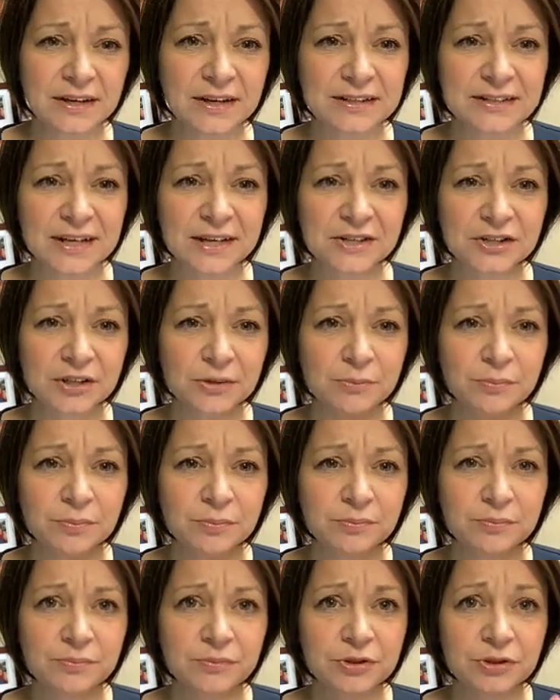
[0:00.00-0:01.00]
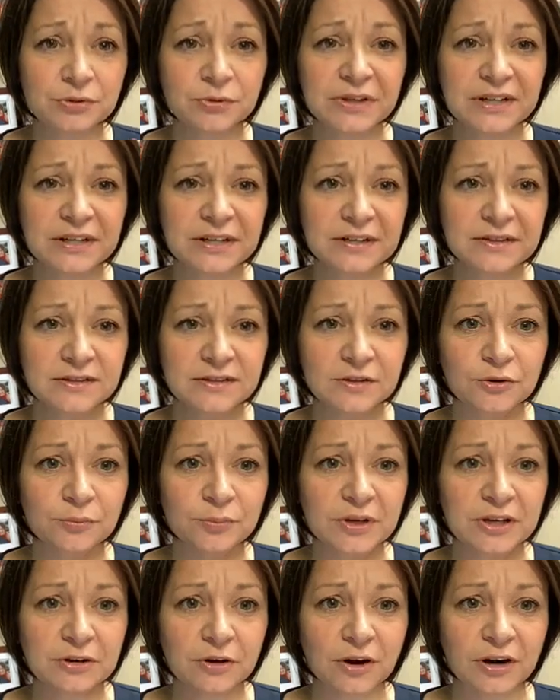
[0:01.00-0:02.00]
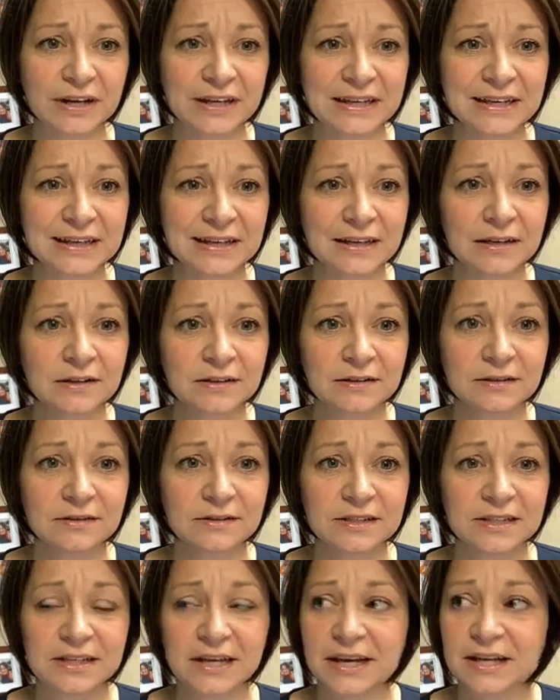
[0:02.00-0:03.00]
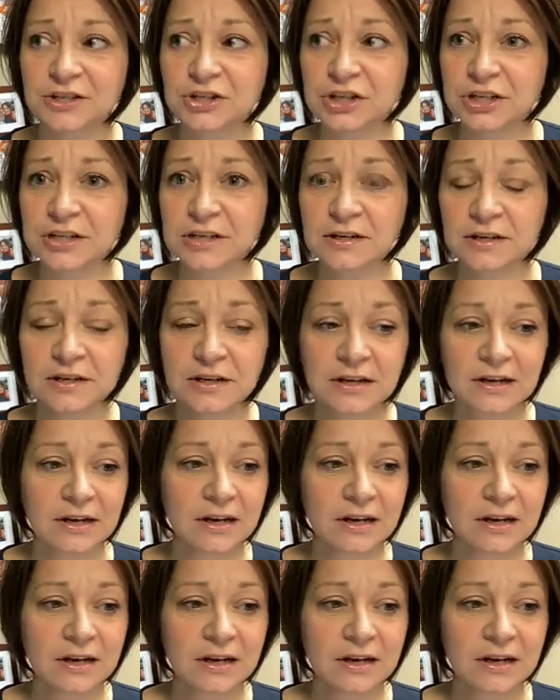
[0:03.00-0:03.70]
and it's actually two E's, so B R E E T H E.